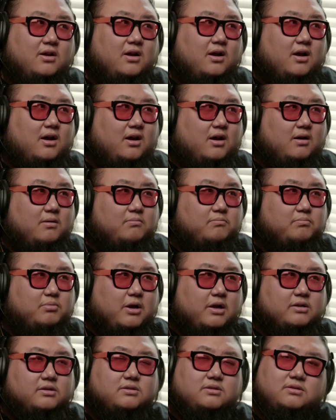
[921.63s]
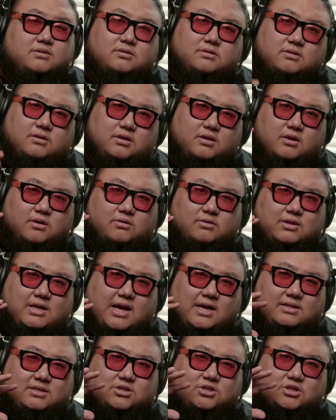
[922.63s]
Um, but you know
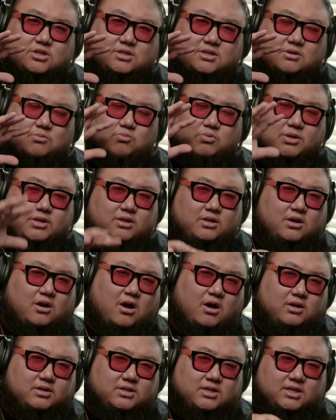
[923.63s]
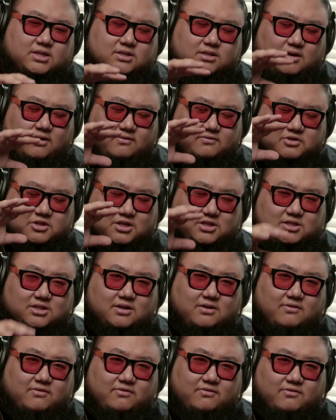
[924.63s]
that's just within the context of
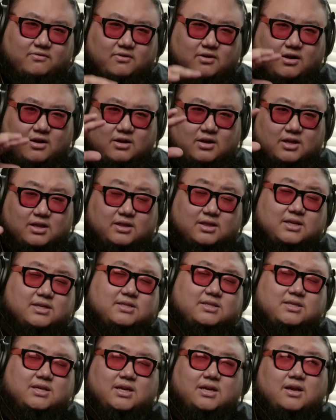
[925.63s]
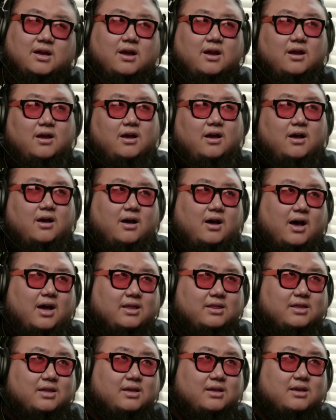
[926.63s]
J.Seph uh, enlisting. Uh, I
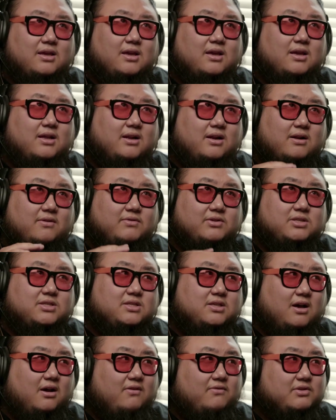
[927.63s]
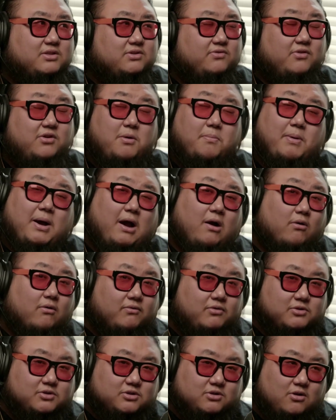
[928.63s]
think in and of itself, it's a very
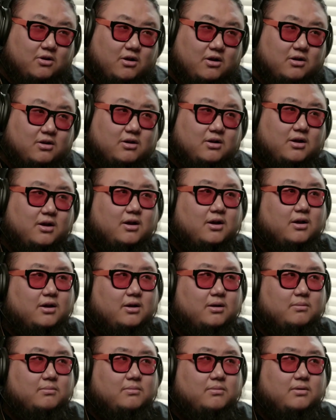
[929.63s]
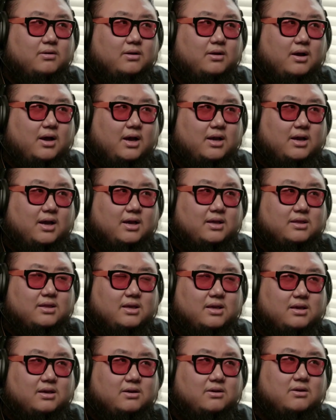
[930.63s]
powerful song. Um, I, I,
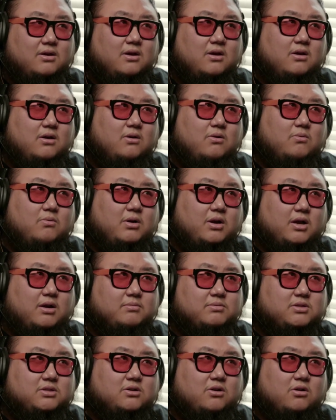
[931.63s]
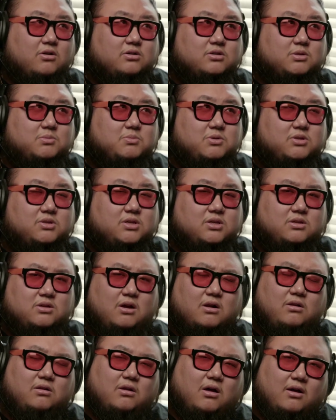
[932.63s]
think when it comes to KARD's music, not
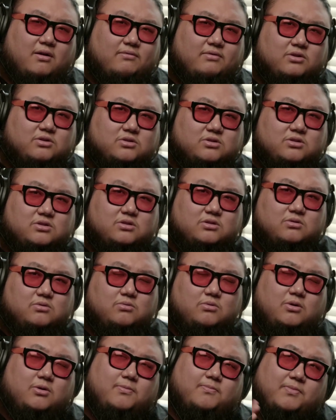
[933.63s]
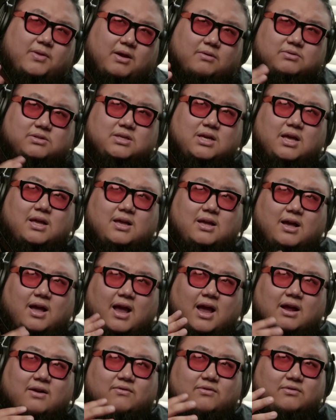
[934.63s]
a lot of their well, I would say a
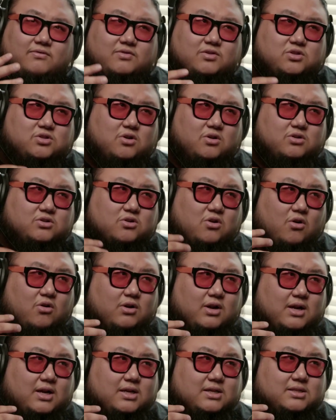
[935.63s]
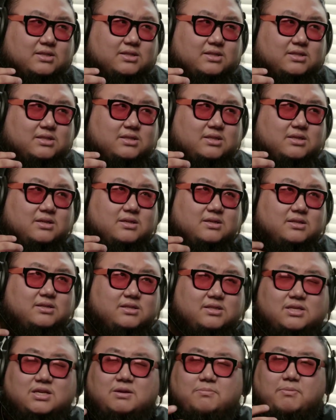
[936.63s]
handful of their songs aren't as
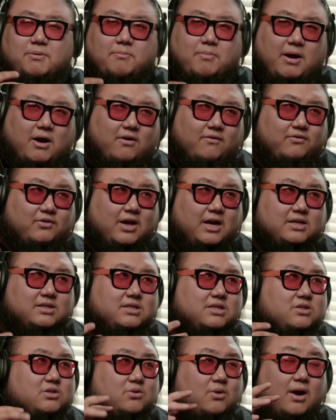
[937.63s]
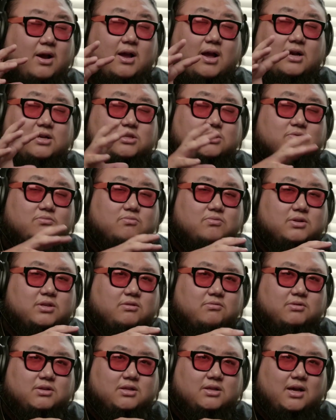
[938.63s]
deep and powerful as this. So I actually really,
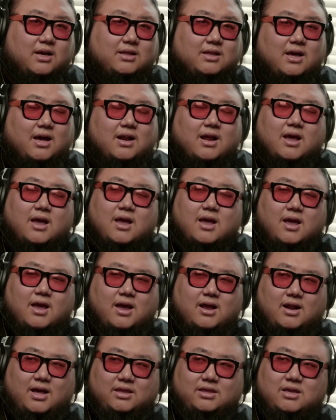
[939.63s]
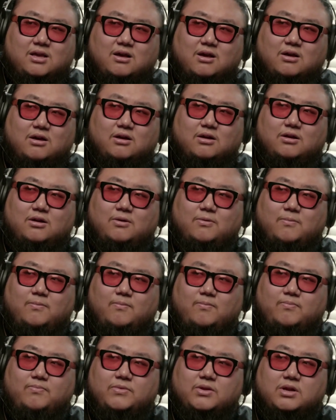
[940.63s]
really like that. And I think
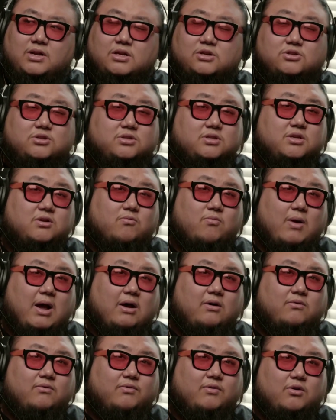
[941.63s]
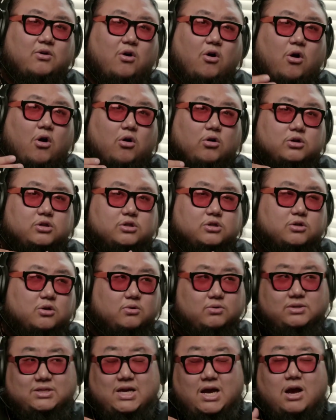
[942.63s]
um, an interesting route for KARD to go
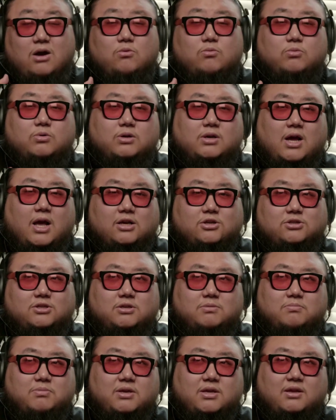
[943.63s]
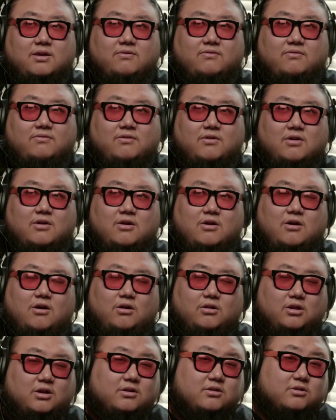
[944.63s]
down would actually be if a
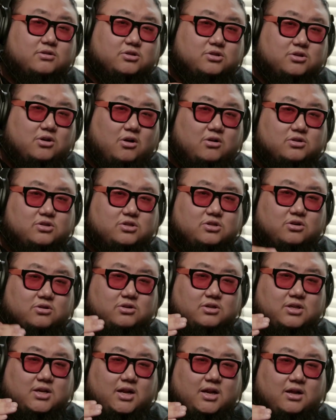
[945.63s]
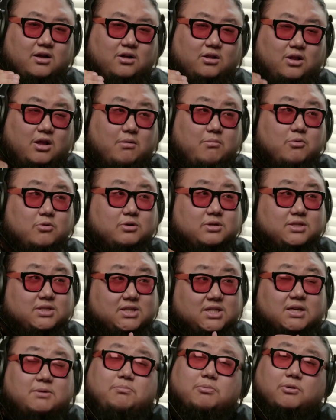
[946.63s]
lot of their songs started getting a lot more
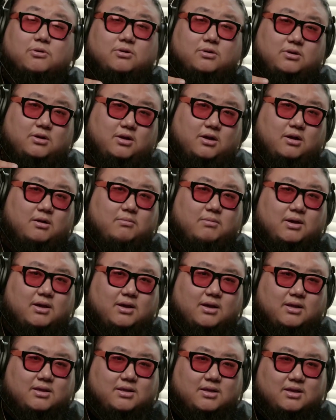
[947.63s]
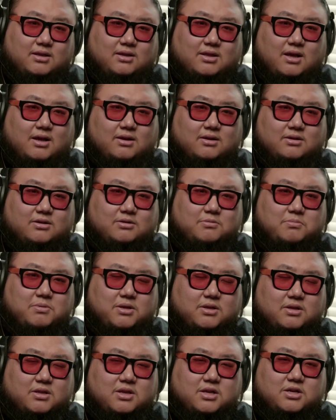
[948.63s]
deeper. Um, I, I, think that could be a
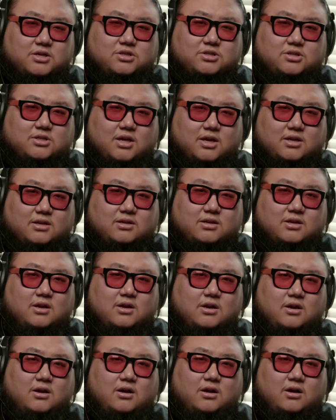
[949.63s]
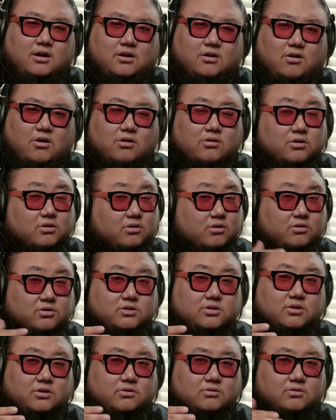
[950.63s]
niche that uh, KARD could
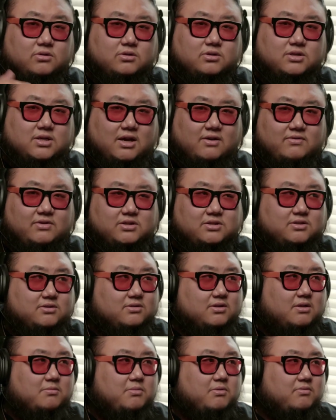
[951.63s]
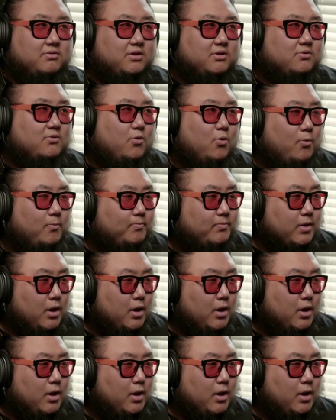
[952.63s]
also dive into. That'd be really cool.